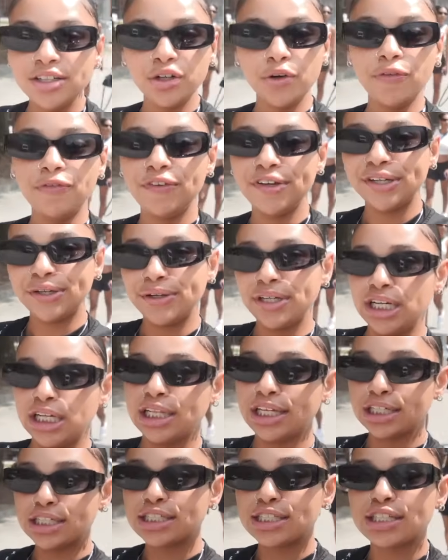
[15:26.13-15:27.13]
a new feel, and
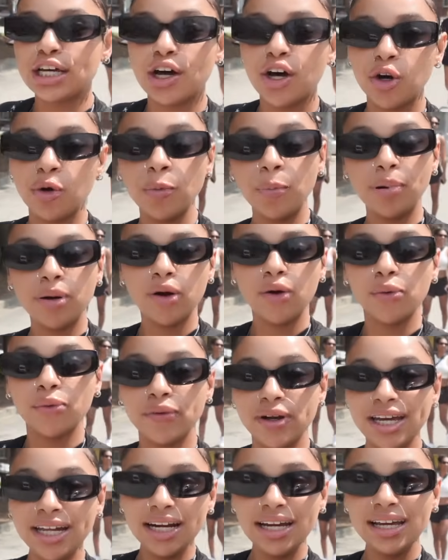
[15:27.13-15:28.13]
it looks so
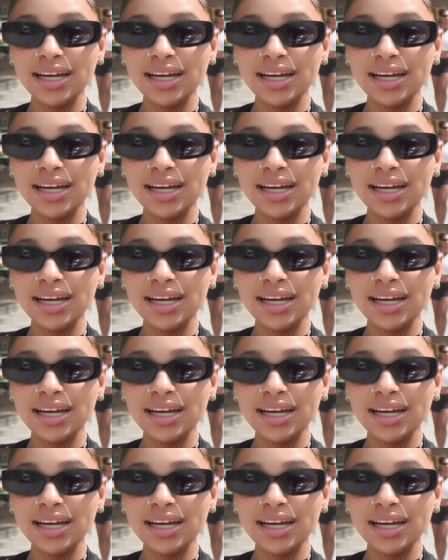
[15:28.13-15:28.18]
pretty.